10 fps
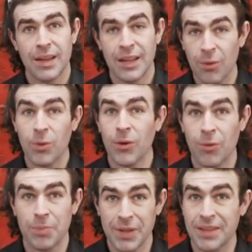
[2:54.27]
it will
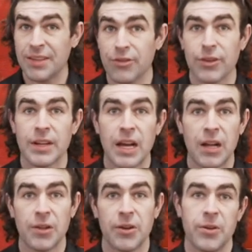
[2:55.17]
be a different
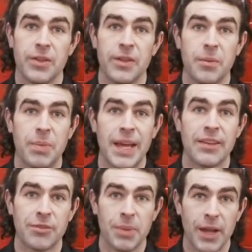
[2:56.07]
color than the
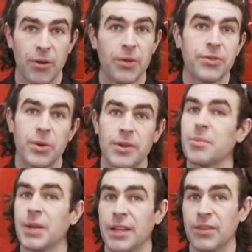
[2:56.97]
base metal, so it
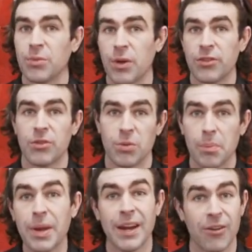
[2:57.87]
depends what you're
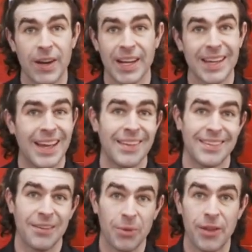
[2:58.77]
repairing as
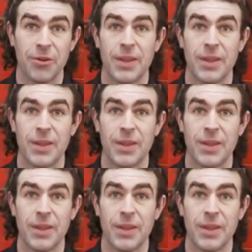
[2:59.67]
to whether